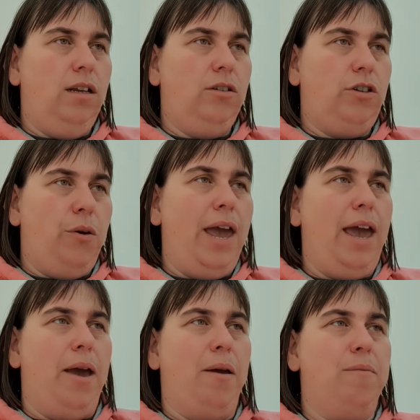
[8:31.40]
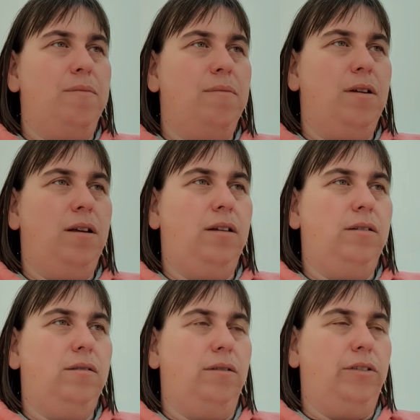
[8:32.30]
to him,
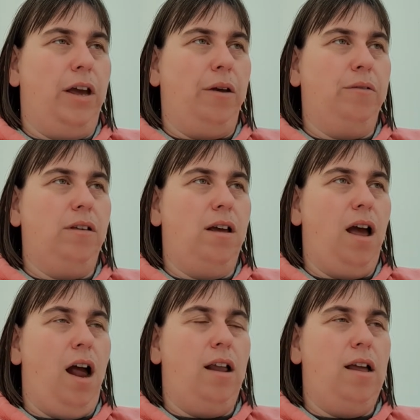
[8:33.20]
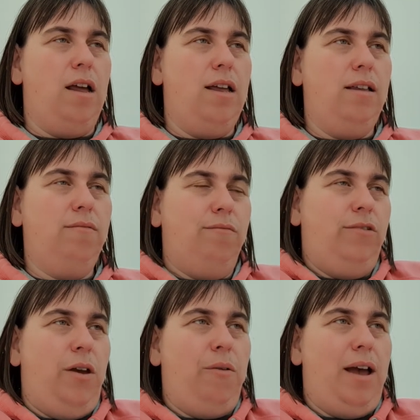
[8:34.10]
no, uh,
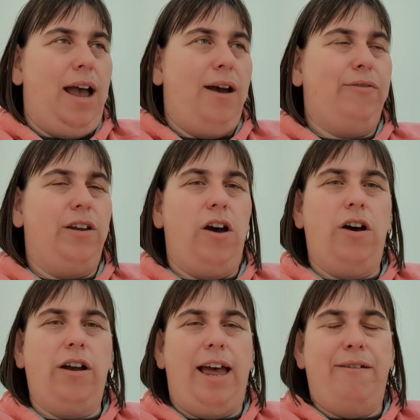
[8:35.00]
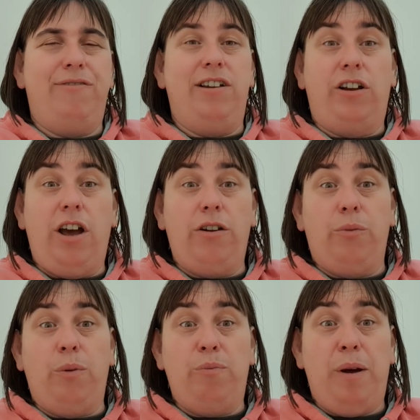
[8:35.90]
no, having a hug, having a cuddle
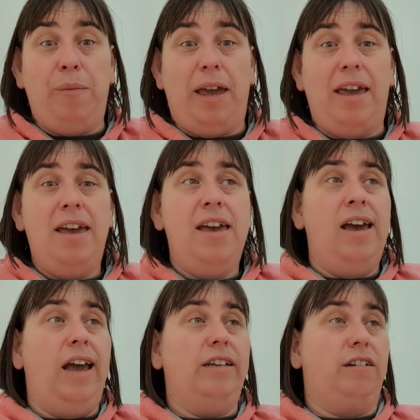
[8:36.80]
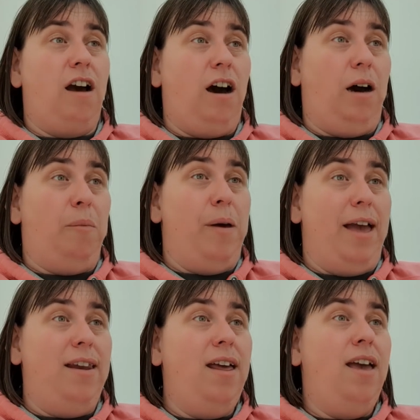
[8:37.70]
with mummy is
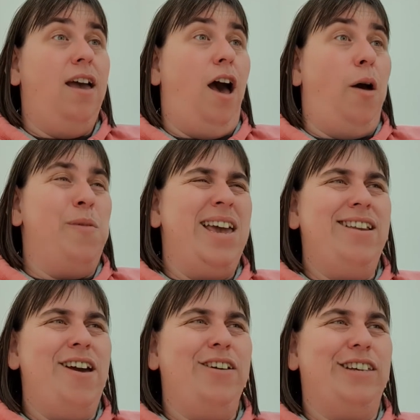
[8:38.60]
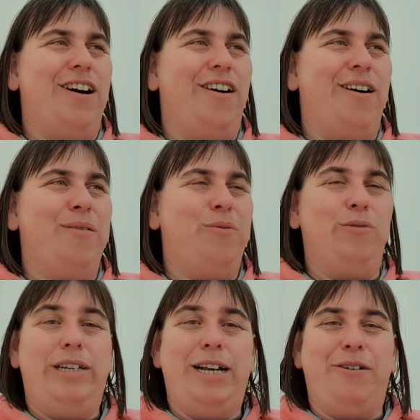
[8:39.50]
calming. Um, he knows that I
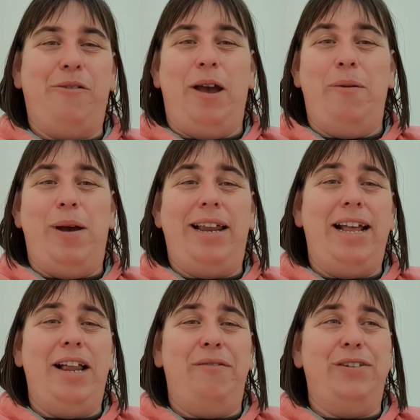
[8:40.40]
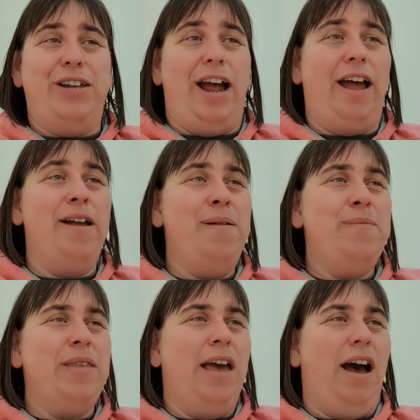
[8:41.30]
will tickle him and he loves that.
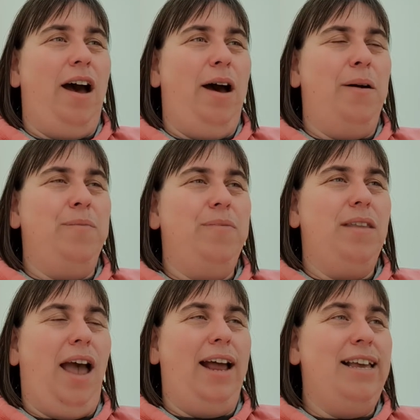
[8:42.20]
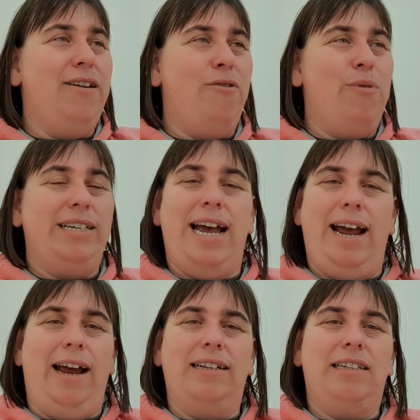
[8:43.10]
Um, and he always
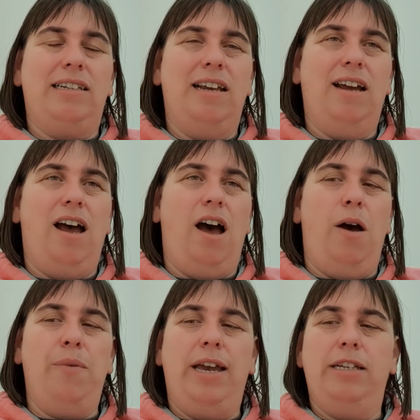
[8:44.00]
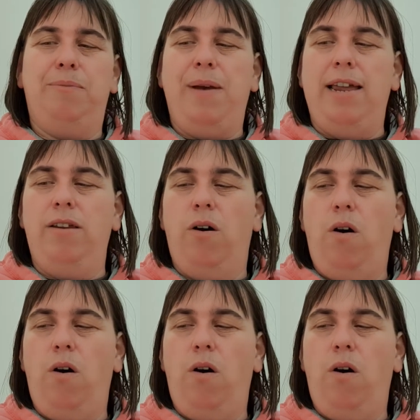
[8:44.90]
has. Um, he's been